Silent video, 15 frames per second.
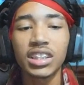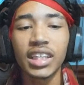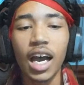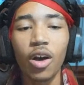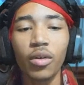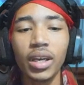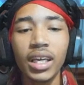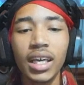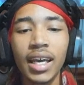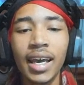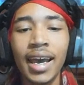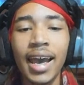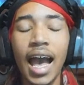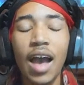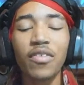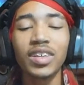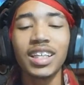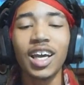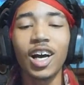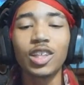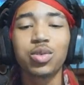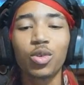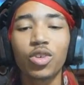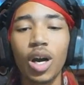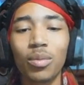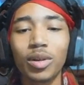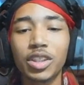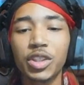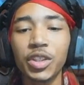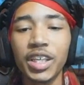shall we? Heavenly Earth will
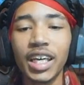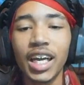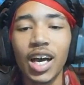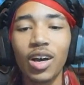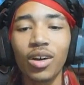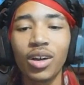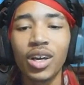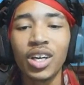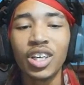crumble too, you know.